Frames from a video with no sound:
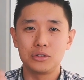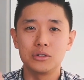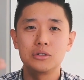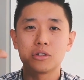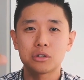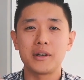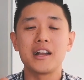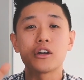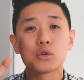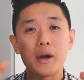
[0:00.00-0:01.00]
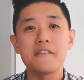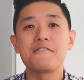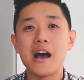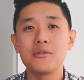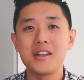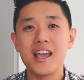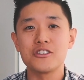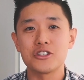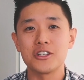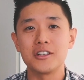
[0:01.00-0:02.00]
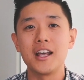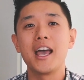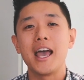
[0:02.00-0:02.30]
to create a great foundation